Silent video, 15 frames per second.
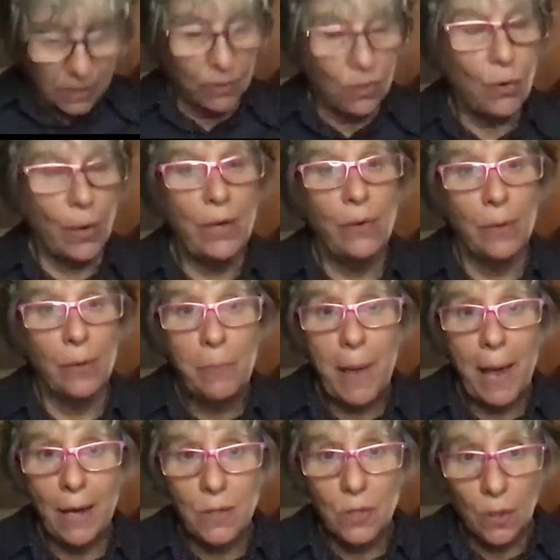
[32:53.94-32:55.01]
a greater
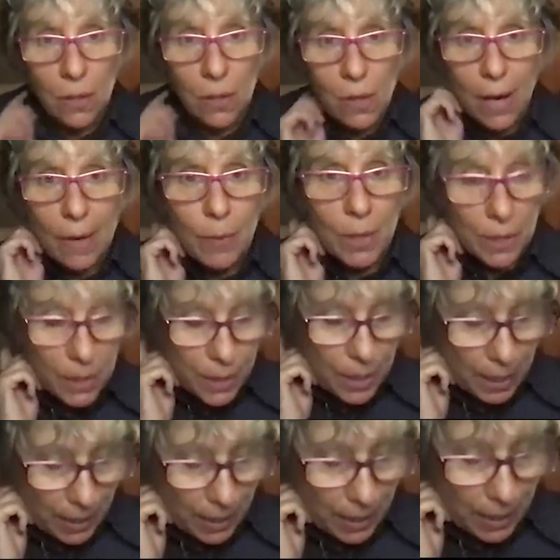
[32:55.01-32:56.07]
impact on climate
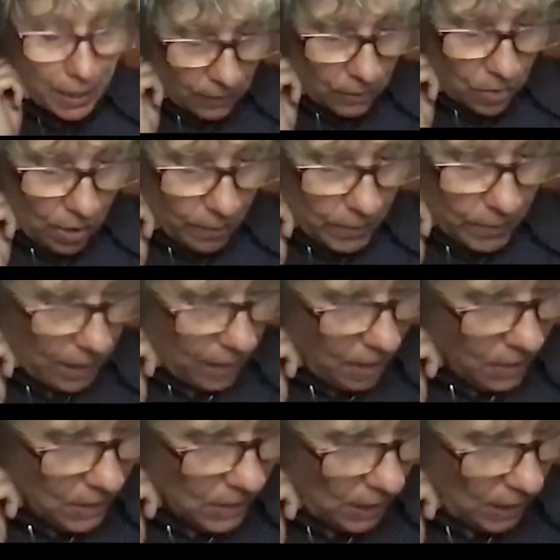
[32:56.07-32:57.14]
than carbon
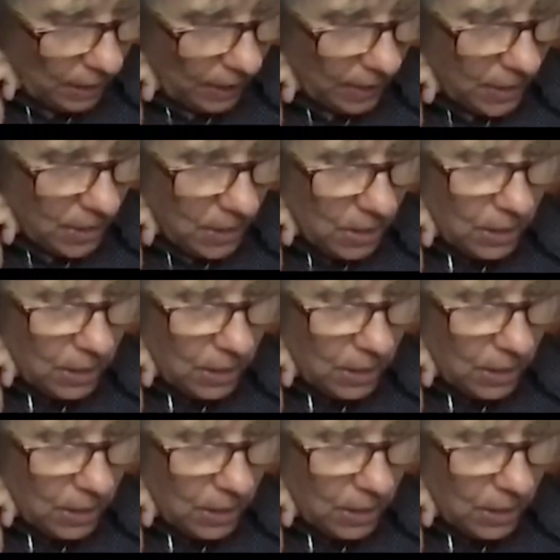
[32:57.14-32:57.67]
dioxide.